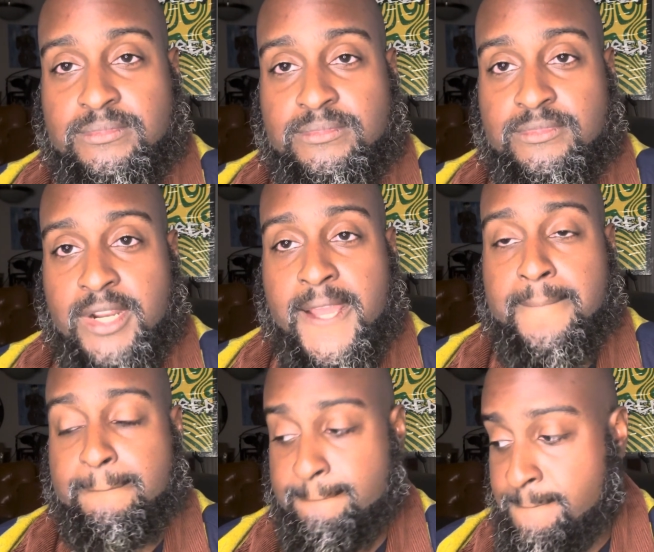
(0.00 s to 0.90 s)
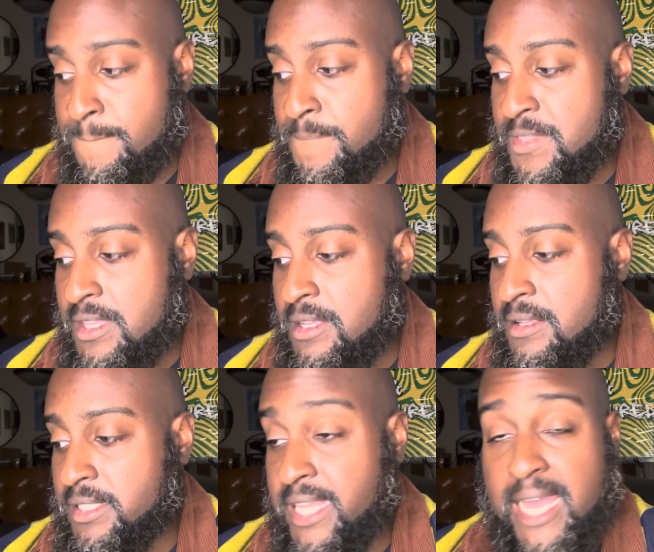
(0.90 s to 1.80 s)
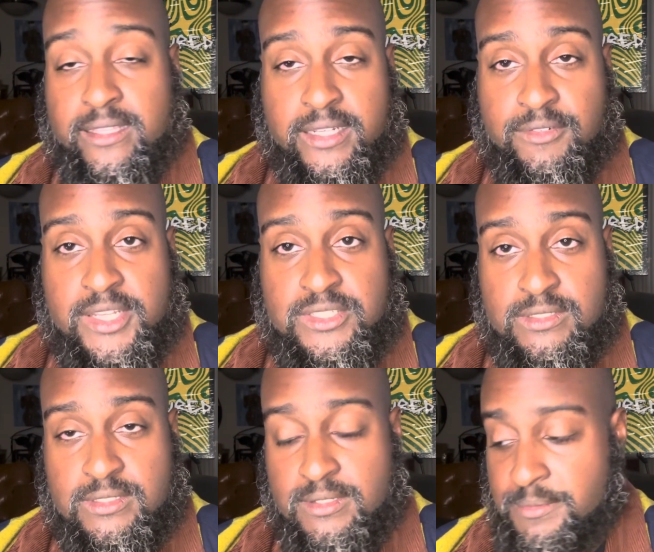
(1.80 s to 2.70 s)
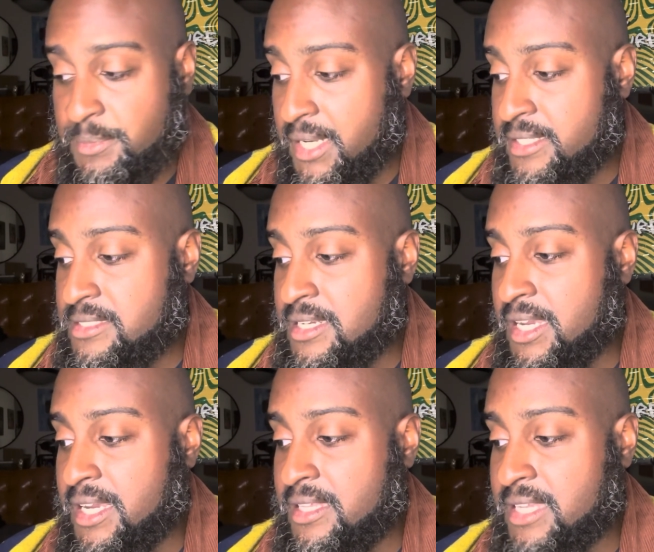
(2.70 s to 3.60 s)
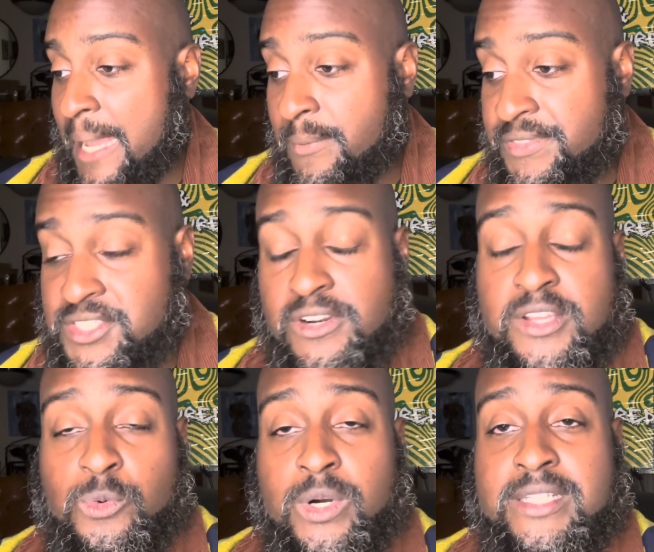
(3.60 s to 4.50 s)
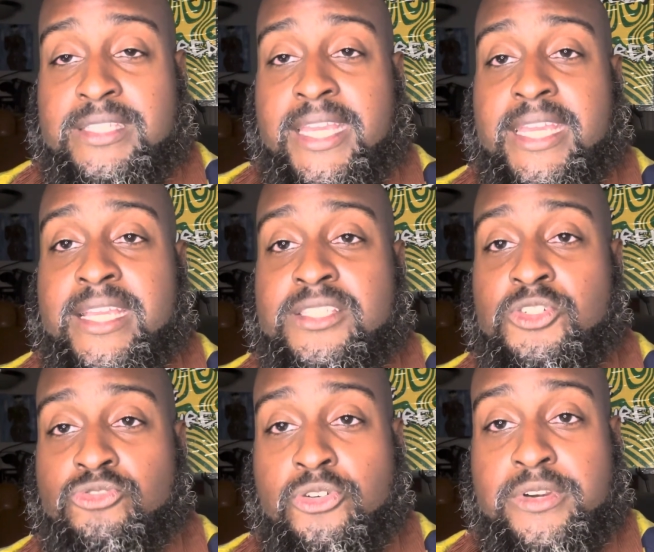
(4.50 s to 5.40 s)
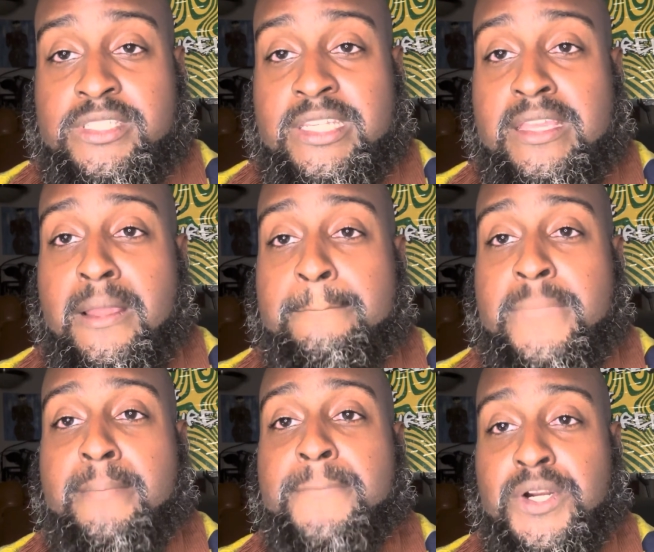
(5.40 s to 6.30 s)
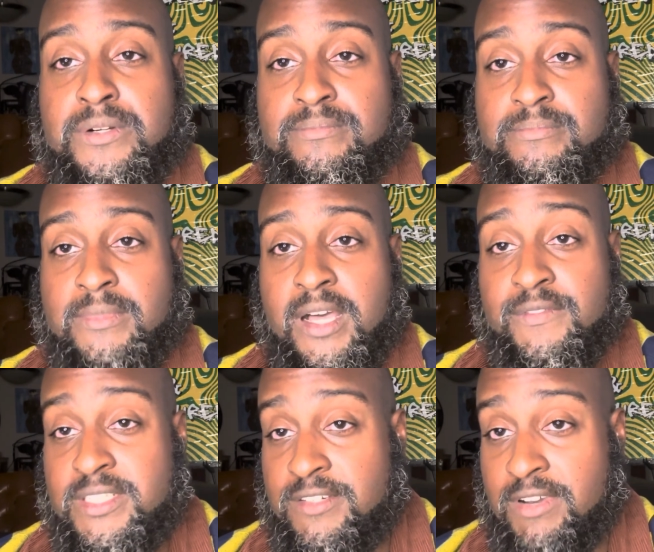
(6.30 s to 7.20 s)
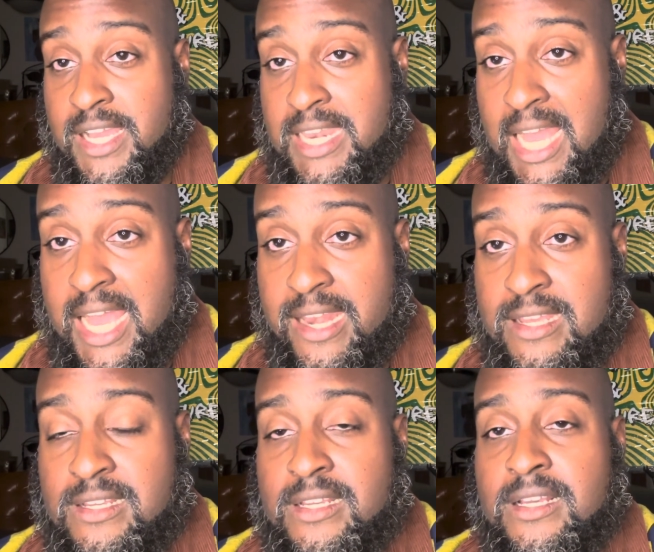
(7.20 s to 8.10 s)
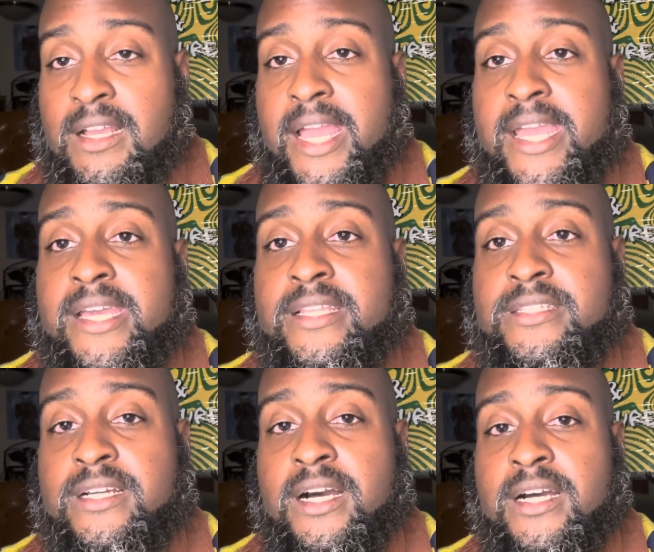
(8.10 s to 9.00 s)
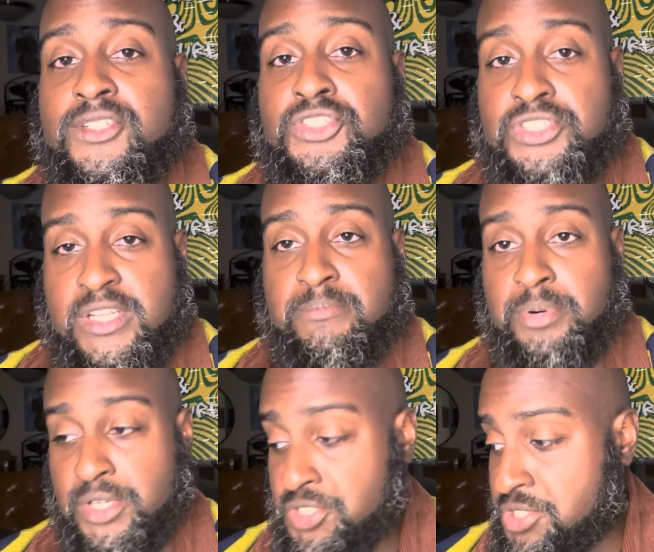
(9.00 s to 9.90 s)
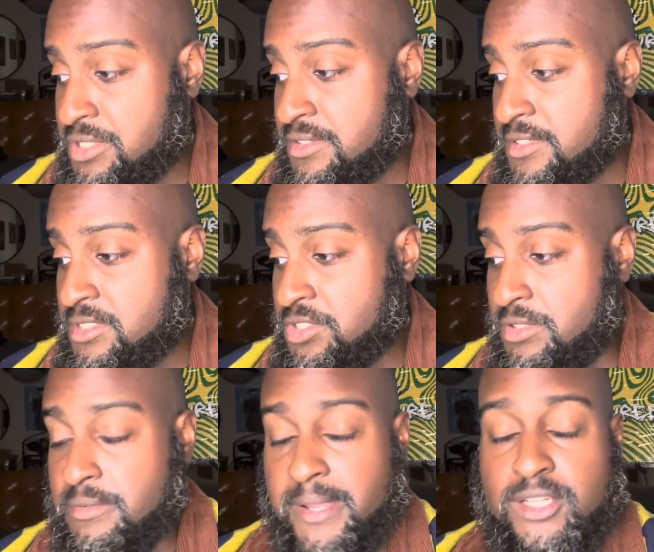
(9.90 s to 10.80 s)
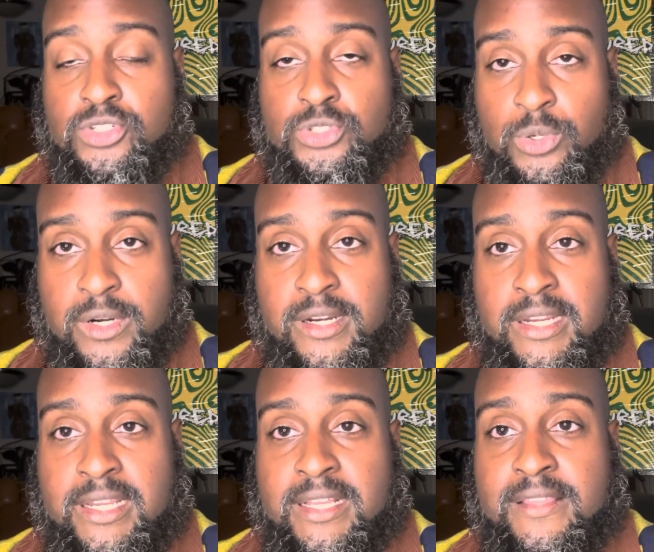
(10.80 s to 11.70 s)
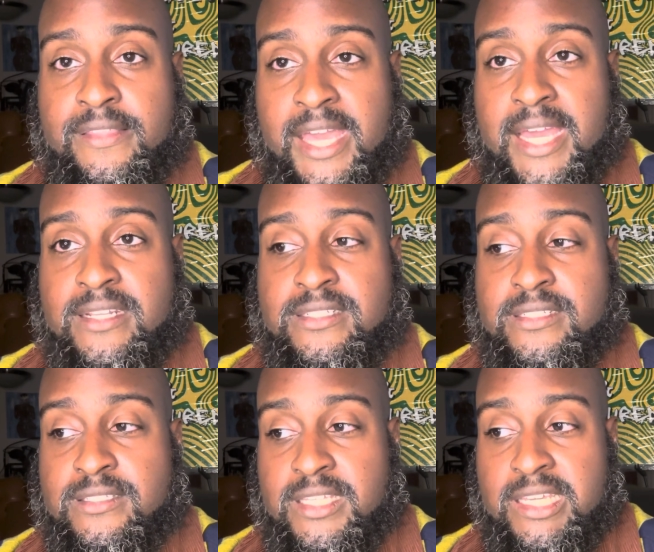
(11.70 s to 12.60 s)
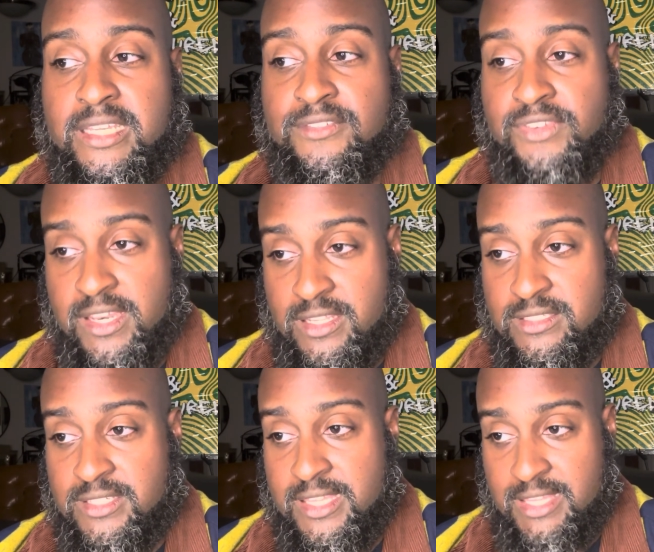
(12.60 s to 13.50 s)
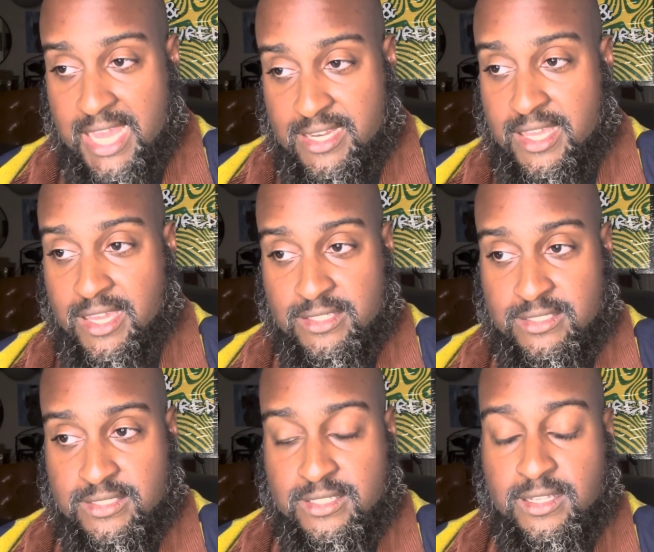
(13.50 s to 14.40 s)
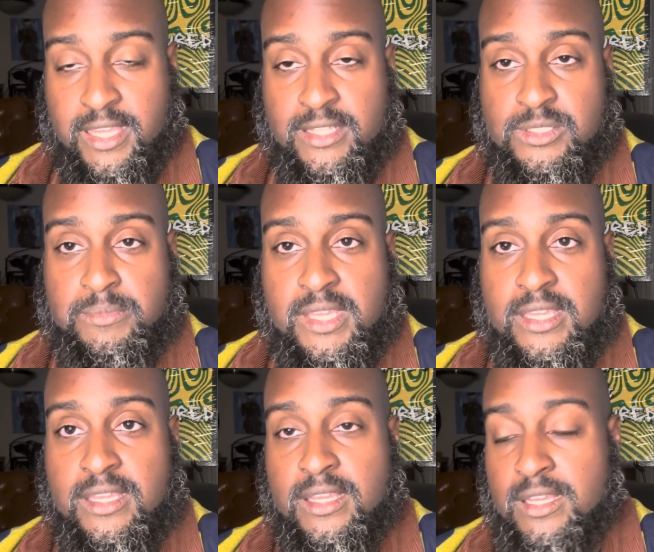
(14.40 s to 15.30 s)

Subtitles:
right? Legality reasons. But the Commonwealth attorney was a sorority member of a Divine Nine. And she pushed to make sure that the defendants in that case against me,